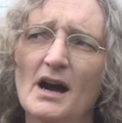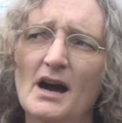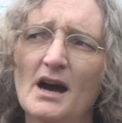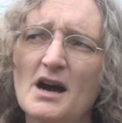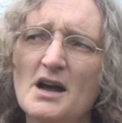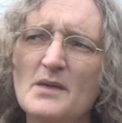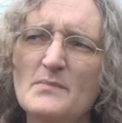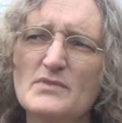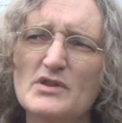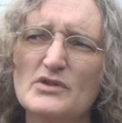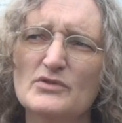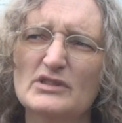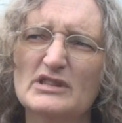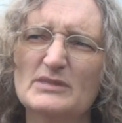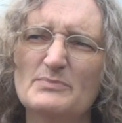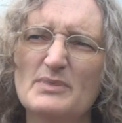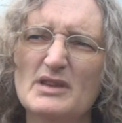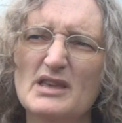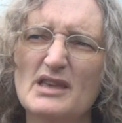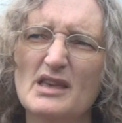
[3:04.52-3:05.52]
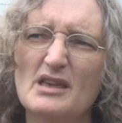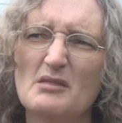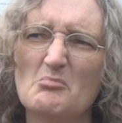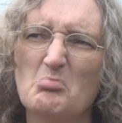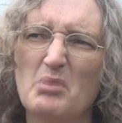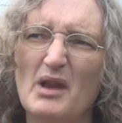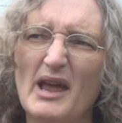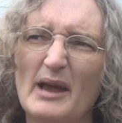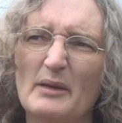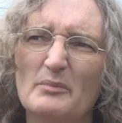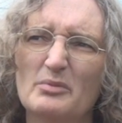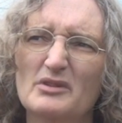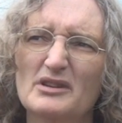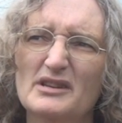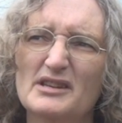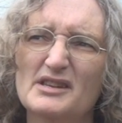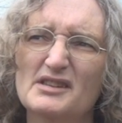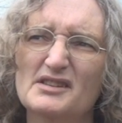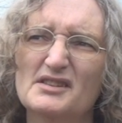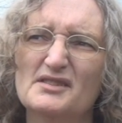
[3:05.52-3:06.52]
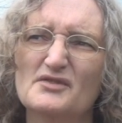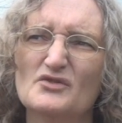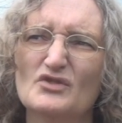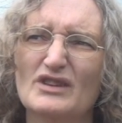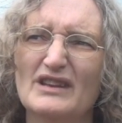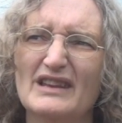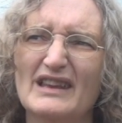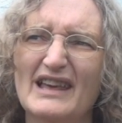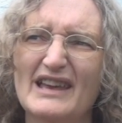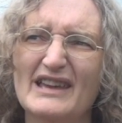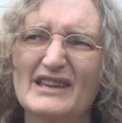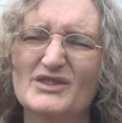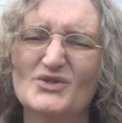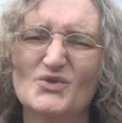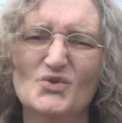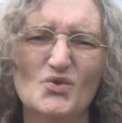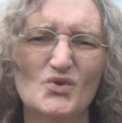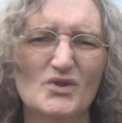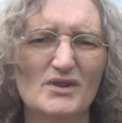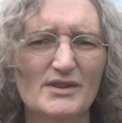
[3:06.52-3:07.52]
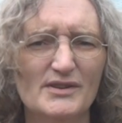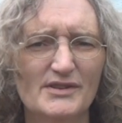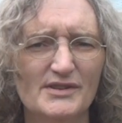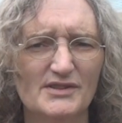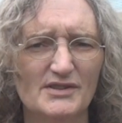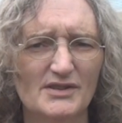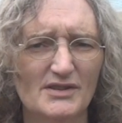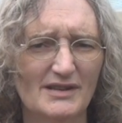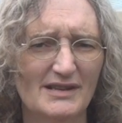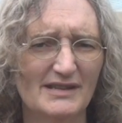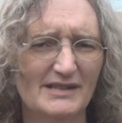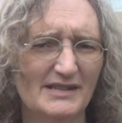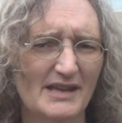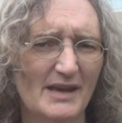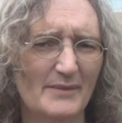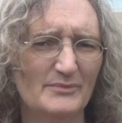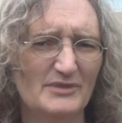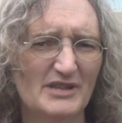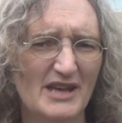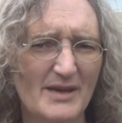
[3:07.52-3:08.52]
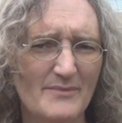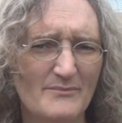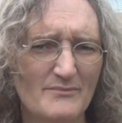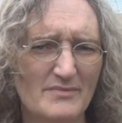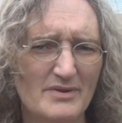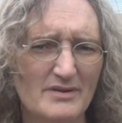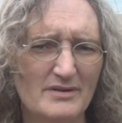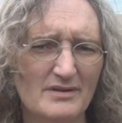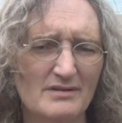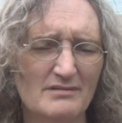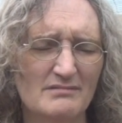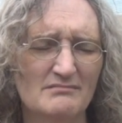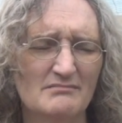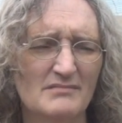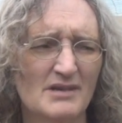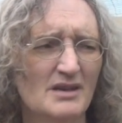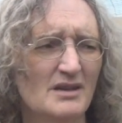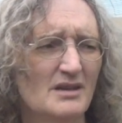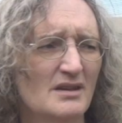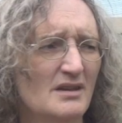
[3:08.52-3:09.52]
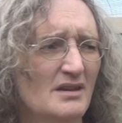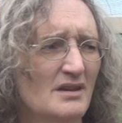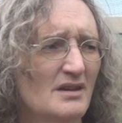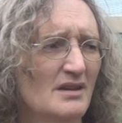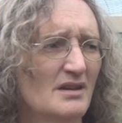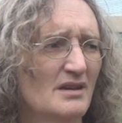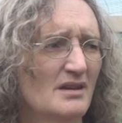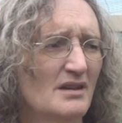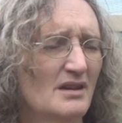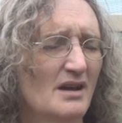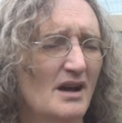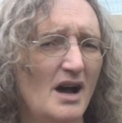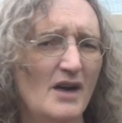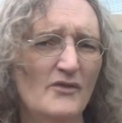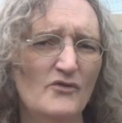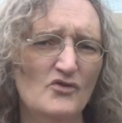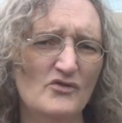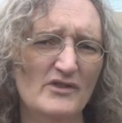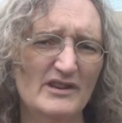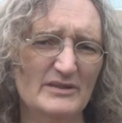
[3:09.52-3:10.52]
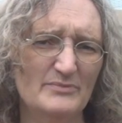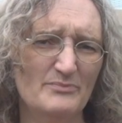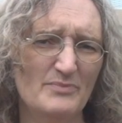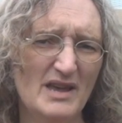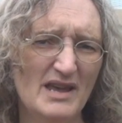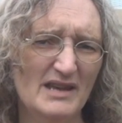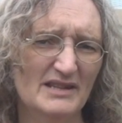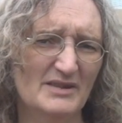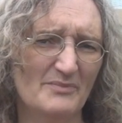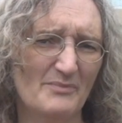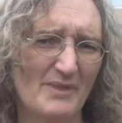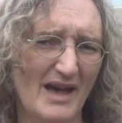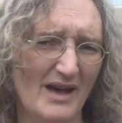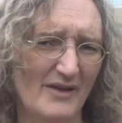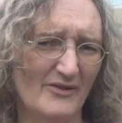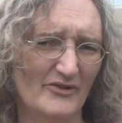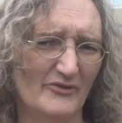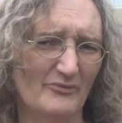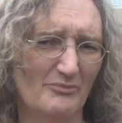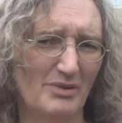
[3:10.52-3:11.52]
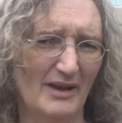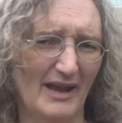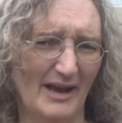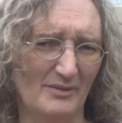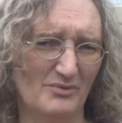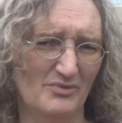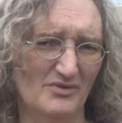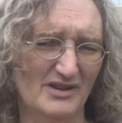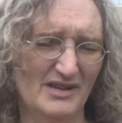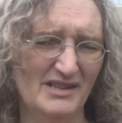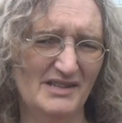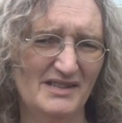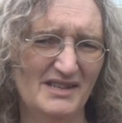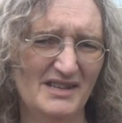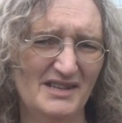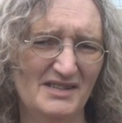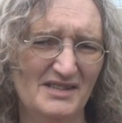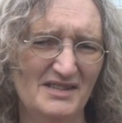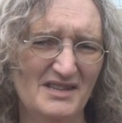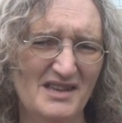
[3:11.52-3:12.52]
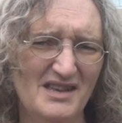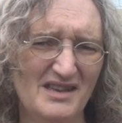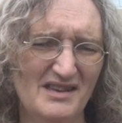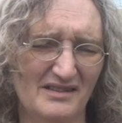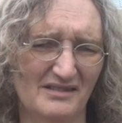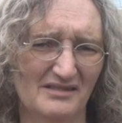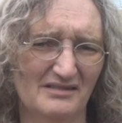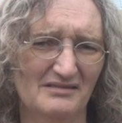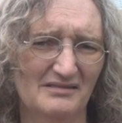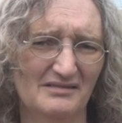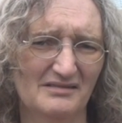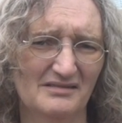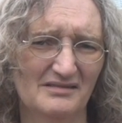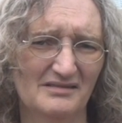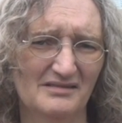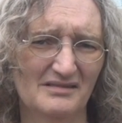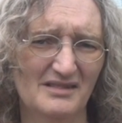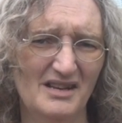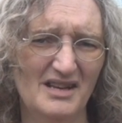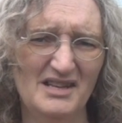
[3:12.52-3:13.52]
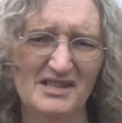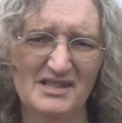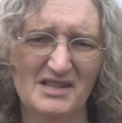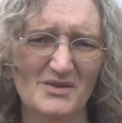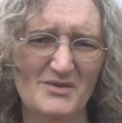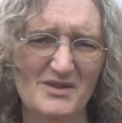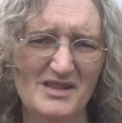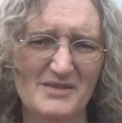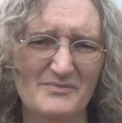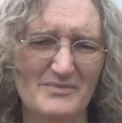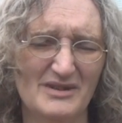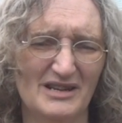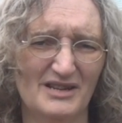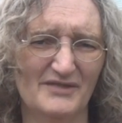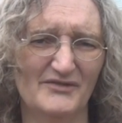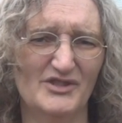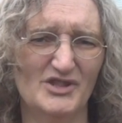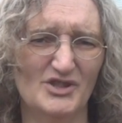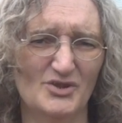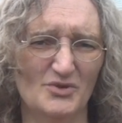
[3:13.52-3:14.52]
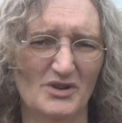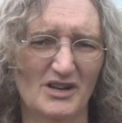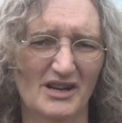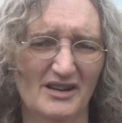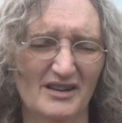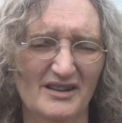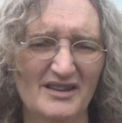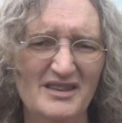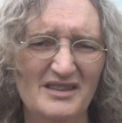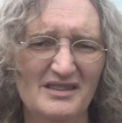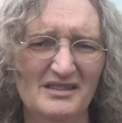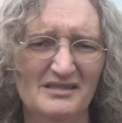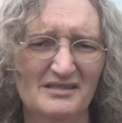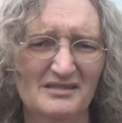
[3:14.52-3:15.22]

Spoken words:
I'm used to picking blackberries sort of late August, early September. I've already picked £1 of blackberries this year, and it's only the middle of July.